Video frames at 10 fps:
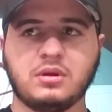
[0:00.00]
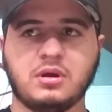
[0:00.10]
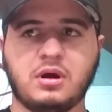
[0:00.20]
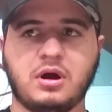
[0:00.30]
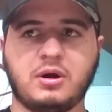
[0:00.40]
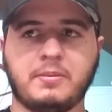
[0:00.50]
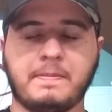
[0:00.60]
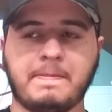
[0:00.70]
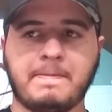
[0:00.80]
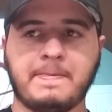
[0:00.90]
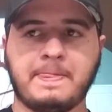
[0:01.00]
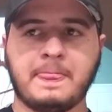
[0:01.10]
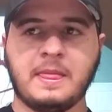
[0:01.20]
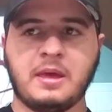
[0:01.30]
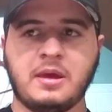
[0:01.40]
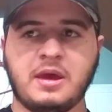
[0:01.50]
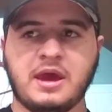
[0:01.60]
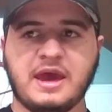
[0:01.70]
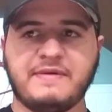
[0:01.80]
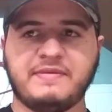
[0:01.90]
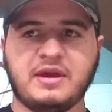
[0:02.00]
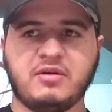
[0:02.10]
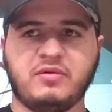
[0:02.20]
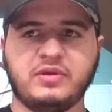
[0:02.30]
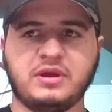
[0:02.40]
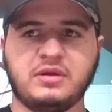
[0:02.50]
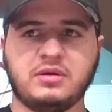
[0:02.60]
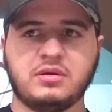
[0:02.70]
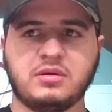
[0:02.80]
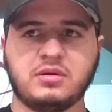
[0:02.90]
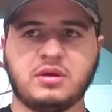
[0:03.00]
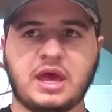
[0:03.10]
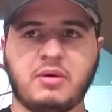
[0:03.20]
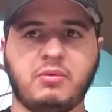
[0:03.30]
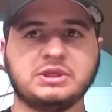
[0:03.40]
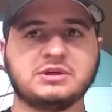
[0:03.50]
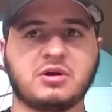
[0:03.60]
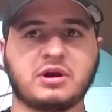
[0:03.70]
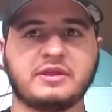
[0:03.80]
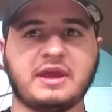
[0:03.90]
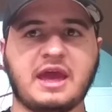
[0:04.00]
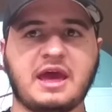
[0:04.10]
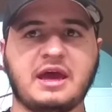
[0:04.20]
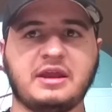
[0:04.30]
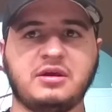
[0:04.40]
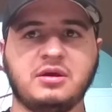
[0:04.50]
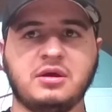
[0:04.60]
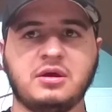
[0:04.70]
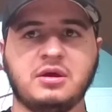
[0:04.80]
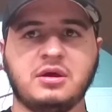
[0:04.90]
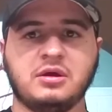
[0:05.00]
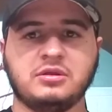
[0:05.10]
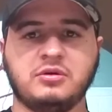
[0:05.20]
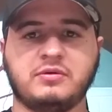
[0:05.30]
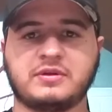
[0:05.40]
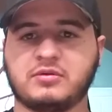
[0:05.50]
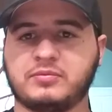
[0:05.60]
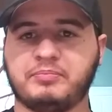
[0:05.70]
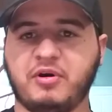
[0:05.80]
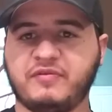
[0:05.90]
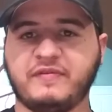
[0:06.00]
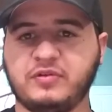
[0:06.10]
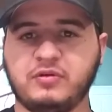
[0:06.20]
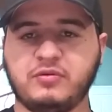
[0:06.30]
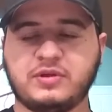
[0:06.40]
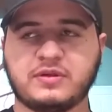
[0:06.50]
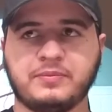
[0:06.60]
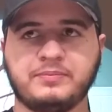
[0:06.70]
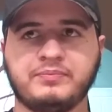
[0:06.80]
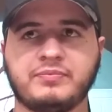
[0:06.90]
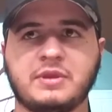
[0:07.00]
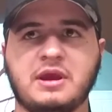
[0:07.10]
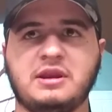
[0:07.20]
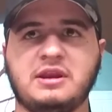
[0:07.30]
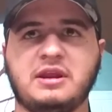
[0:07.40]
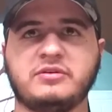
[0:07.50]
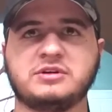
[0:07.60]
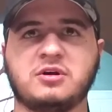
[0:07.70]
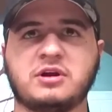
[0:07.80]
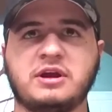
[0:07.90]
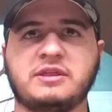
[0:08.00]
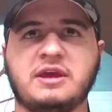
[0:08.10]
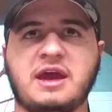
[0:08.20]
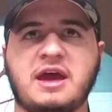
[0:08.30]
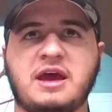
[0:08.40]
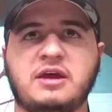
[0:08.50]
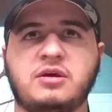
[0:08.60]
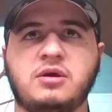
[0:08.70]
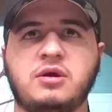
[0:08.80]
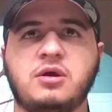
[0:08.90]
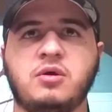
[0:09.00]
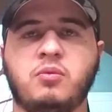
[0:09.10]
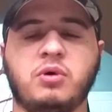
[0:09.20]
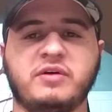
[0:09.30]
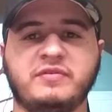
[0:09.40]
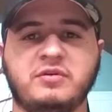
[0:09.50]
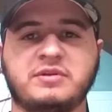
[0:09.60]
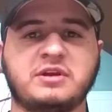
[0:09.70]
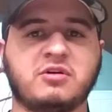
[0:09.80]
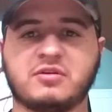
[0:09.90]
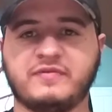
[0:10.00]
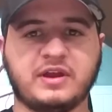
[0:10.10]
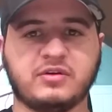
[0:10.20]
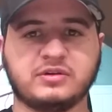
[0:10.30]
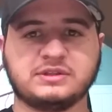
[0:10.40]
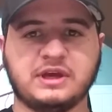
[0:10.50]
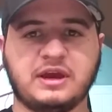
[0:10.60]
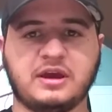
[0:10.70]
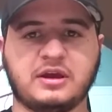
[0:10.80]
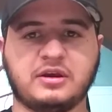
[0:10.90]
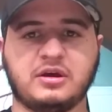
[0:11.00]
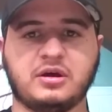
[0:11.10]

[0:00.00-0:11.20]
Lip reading: And they only, at one Target they had both of Luke's, and in another Target they had one of Luke's and Darth Vader's, and